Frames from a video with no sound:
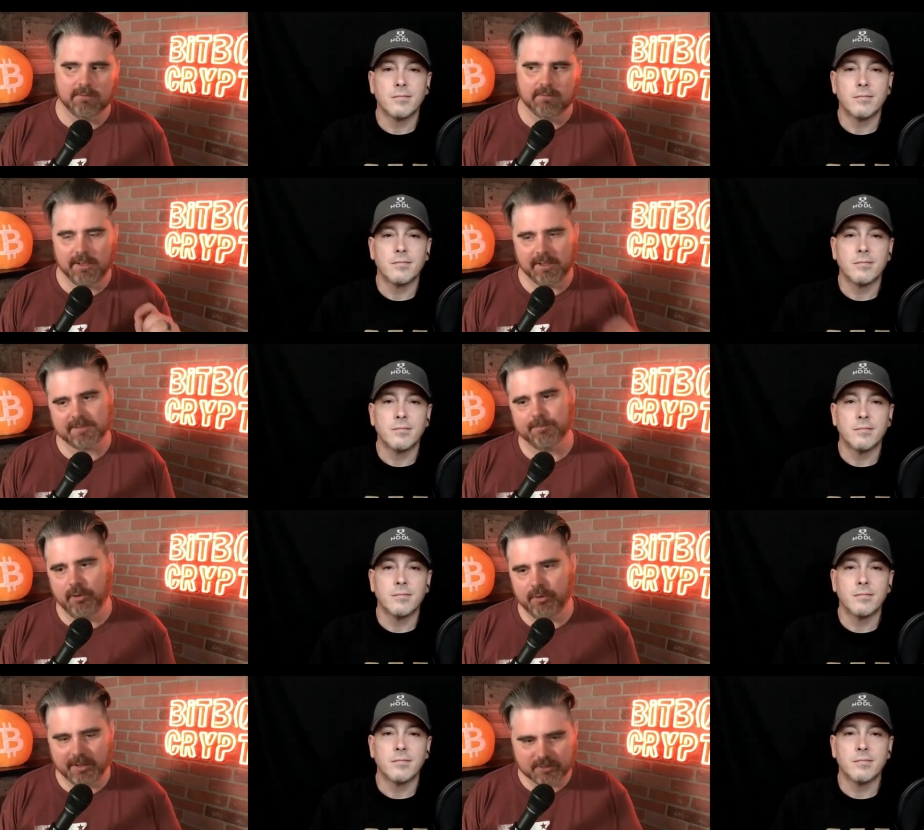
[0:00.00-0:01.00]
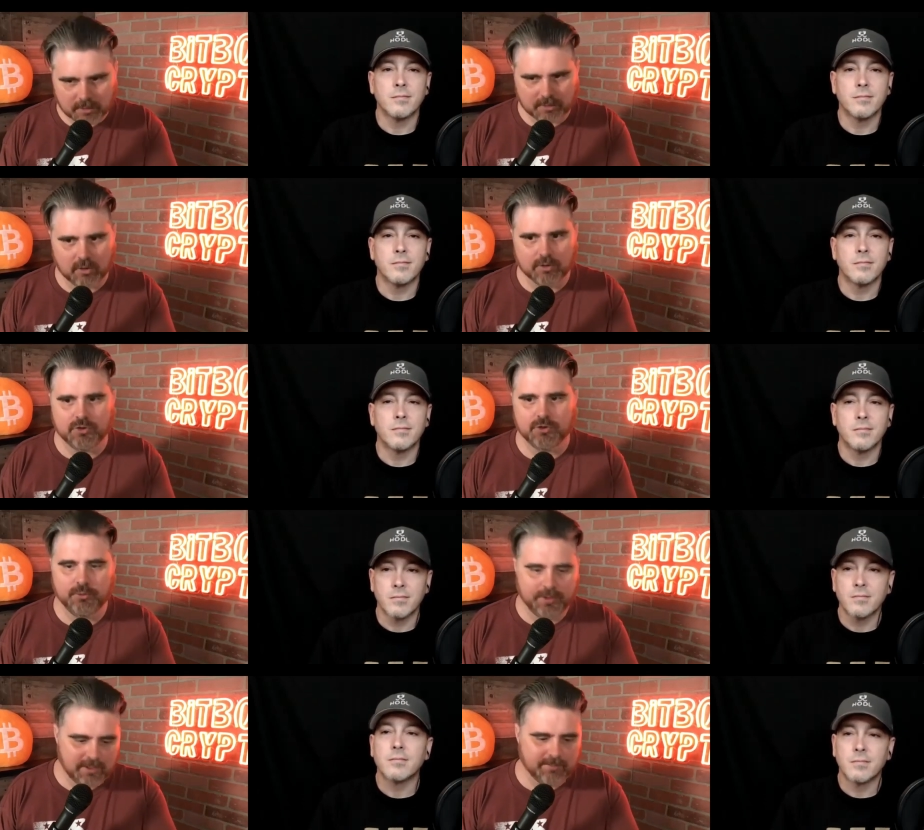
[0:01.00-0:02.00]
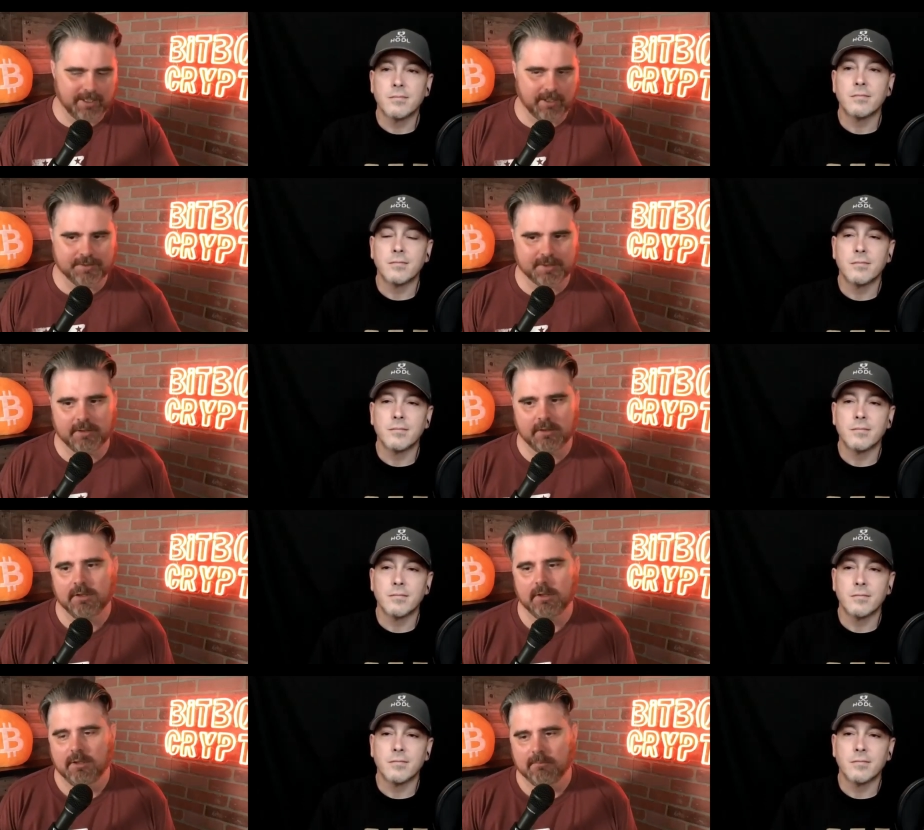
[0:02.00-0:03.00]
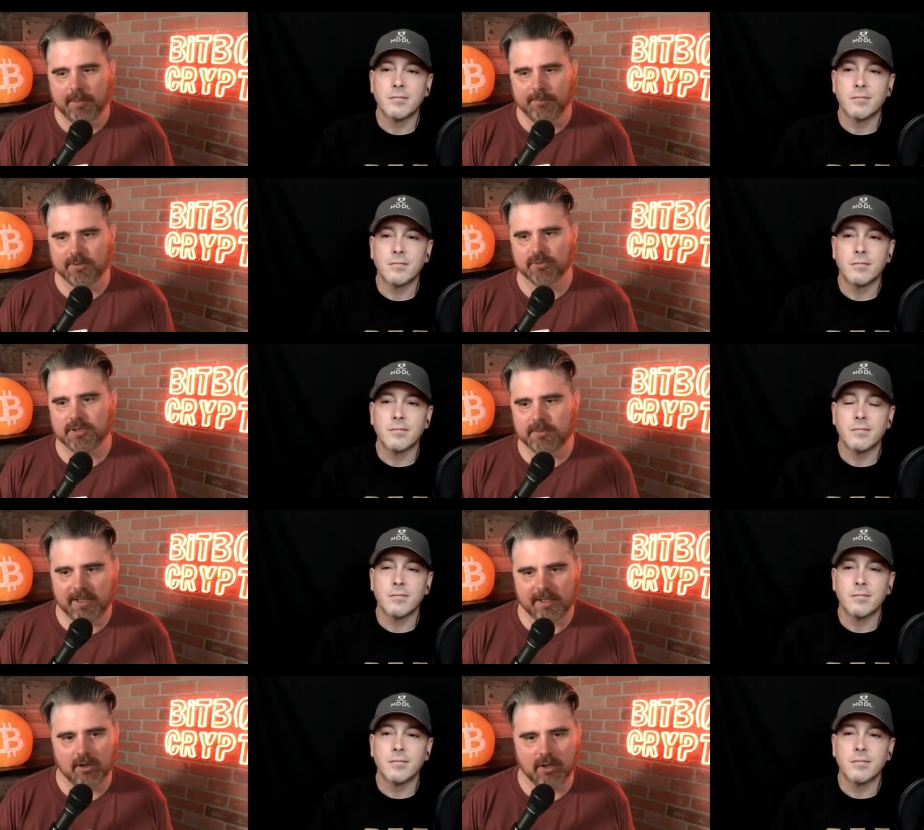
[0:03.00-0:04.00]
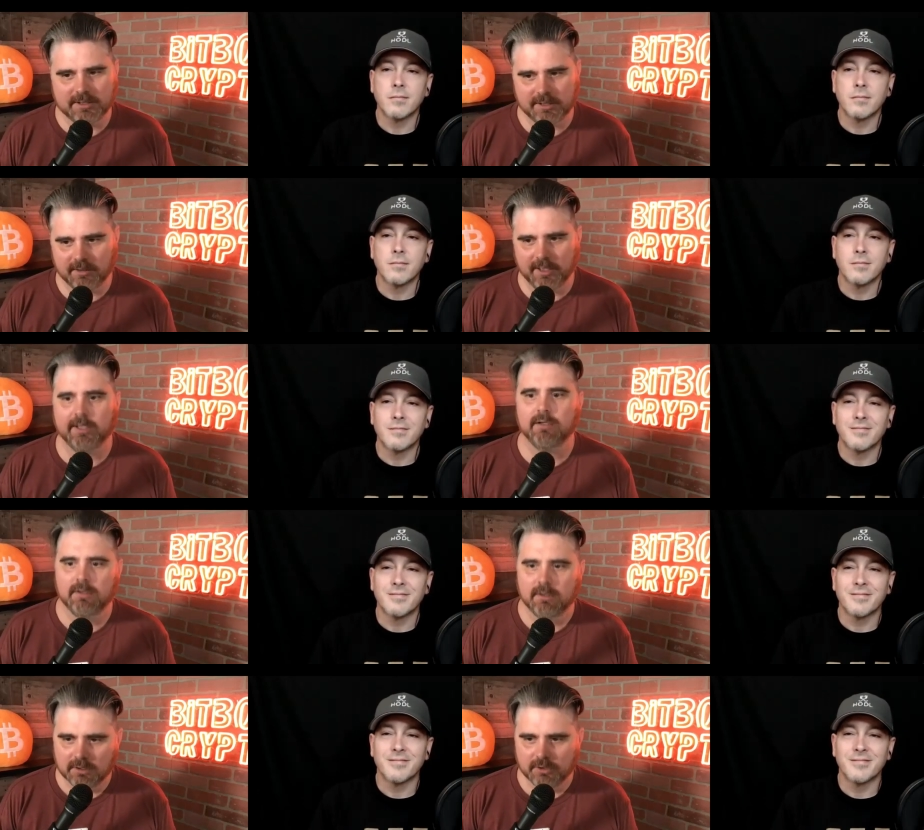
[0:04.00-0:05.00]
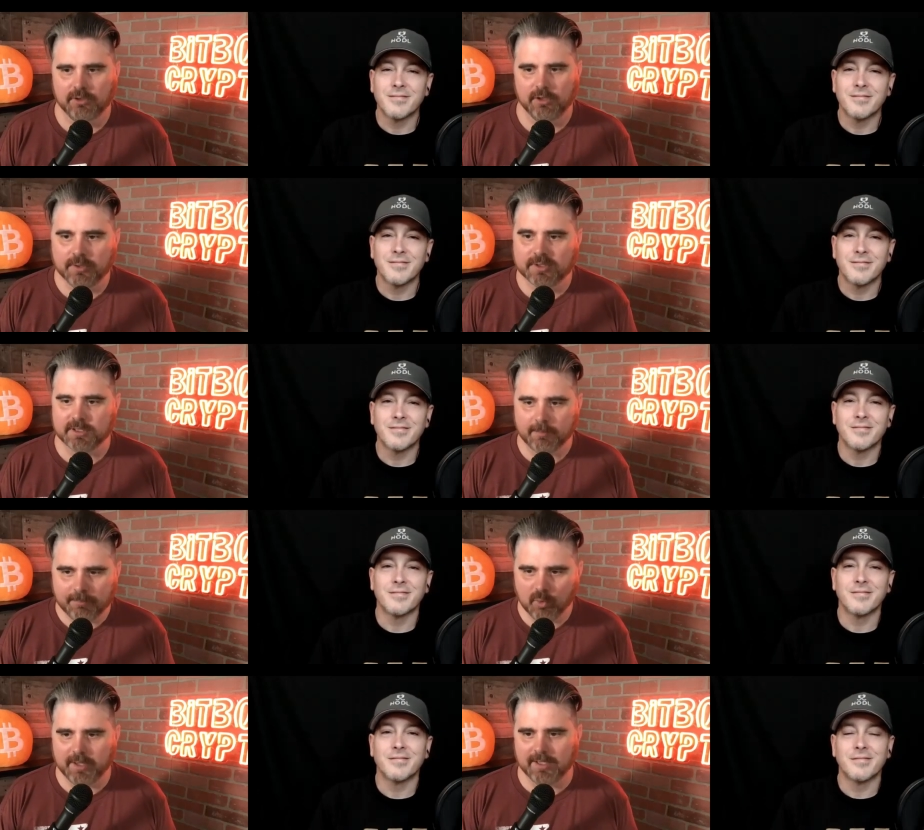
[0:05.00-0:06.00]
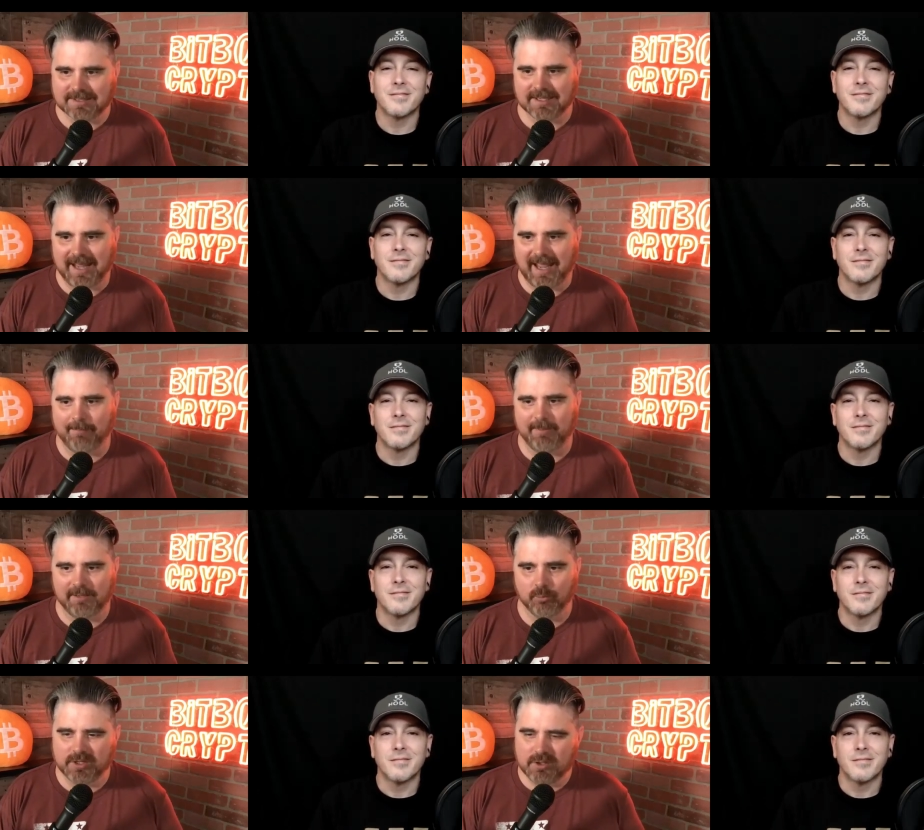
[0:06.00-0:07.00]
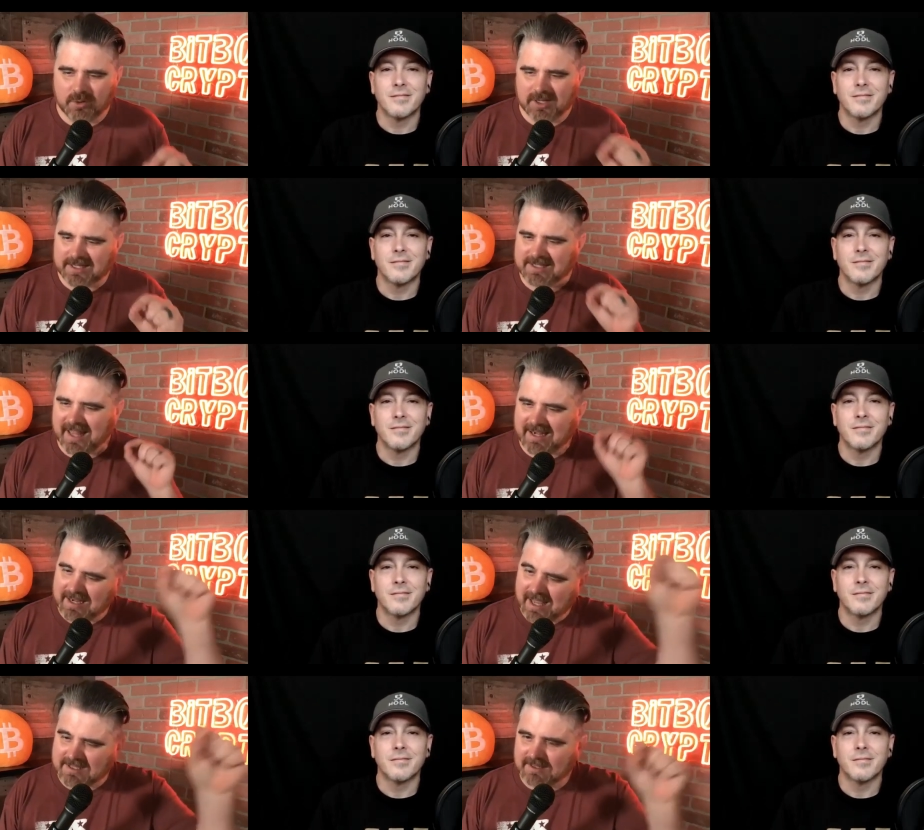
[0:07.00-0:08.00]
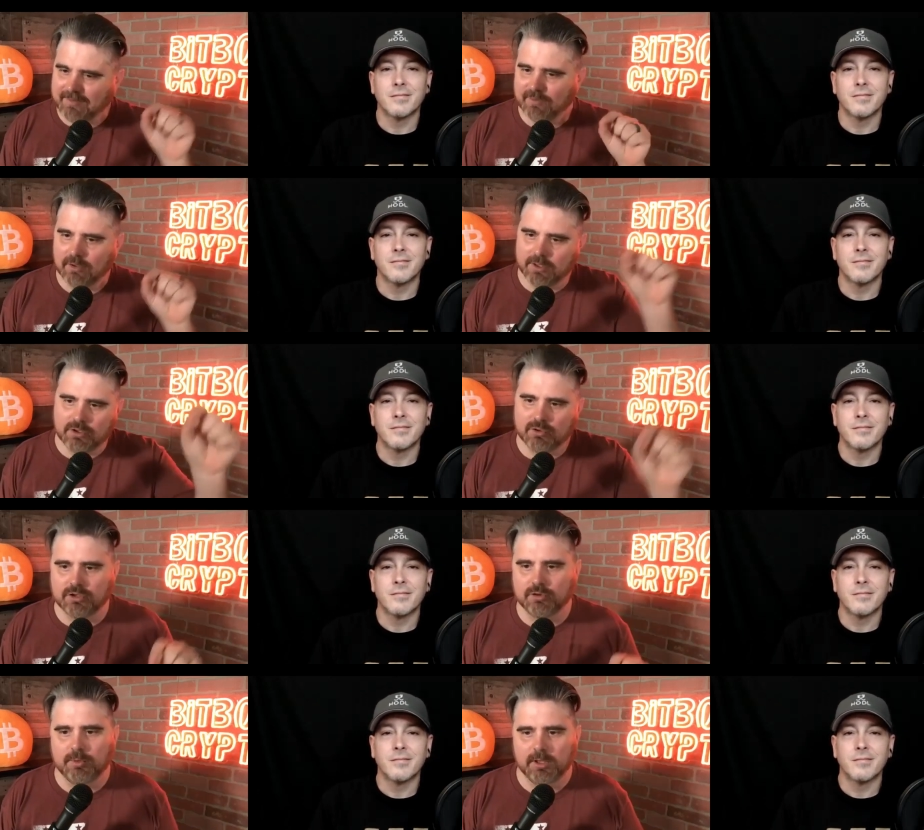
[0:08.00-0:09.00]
Speaker 1: it exploded. And I just want to encourage you and anybody else that might be interested in making content, at some point it's going to happen. And when you get to that next level on YouTube